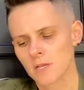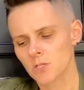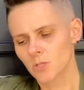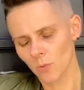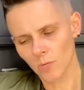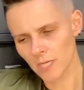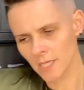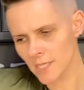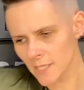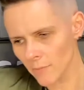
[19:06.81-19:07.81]
So they went
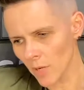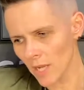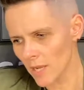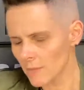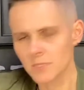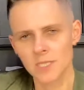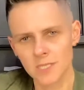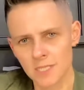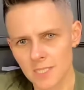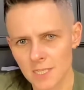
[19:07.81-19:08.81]
in and did a biopsy
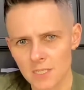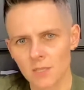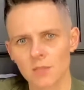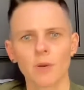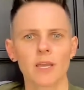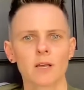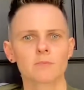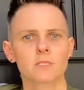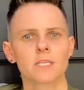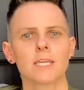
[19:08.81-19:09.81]
and did tests on the
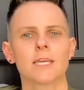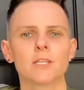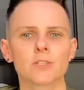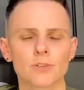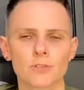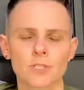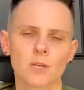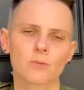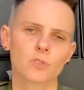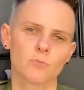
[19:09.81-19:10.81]
biopsy, and it turns
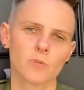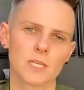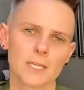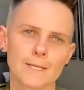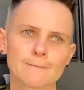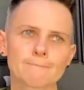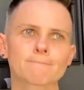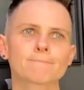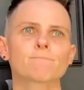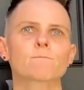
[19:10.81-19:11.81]
out to be
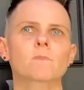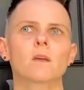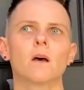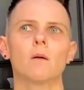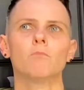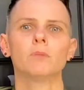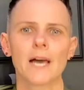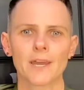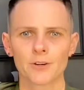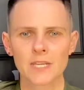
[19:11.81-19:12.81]
a
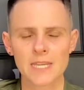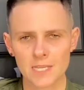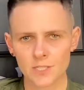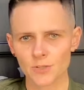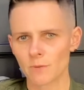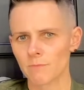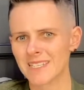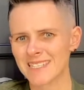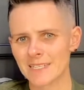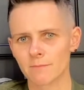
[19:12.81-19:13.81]
bladder cancer
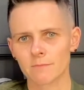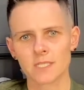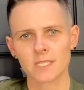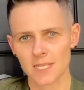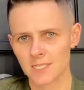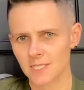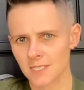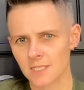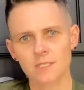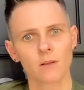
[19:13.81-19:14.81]

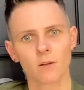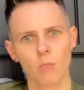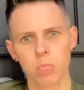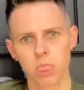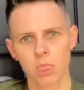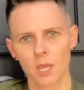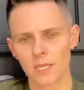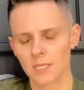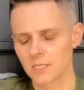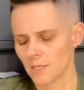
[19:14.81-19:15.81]
metastasis. Oh, I
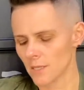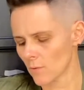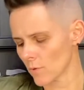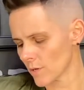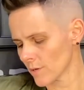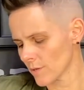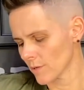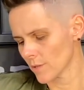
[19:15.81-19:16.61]
can't say that word.